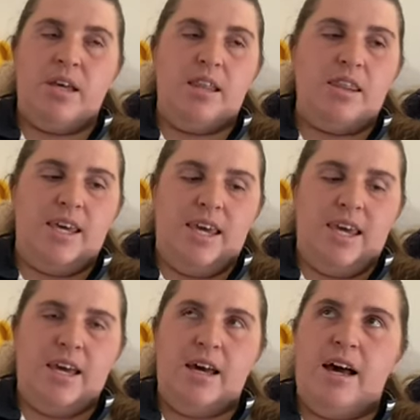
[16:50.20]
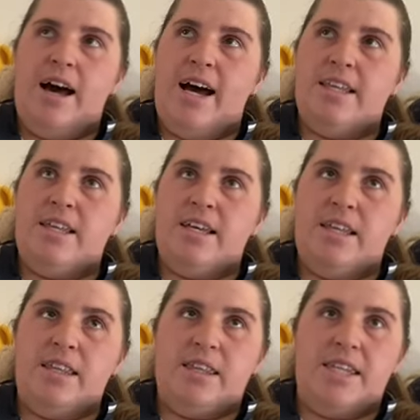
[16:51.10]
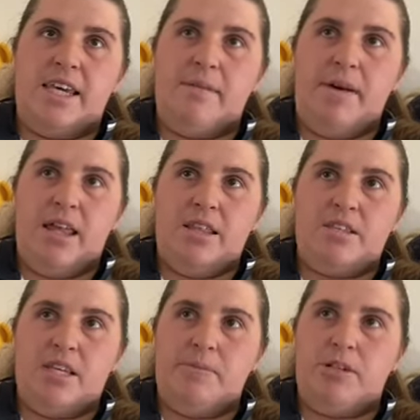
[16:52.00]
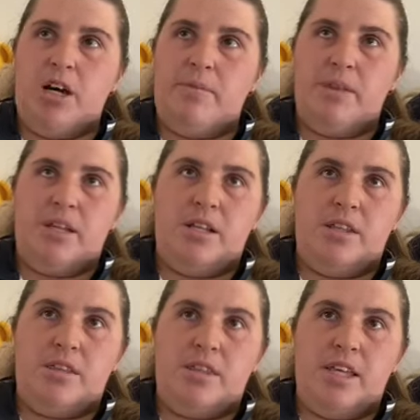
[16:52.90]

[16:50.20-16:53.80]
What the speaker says: The other thing about the sleep timer that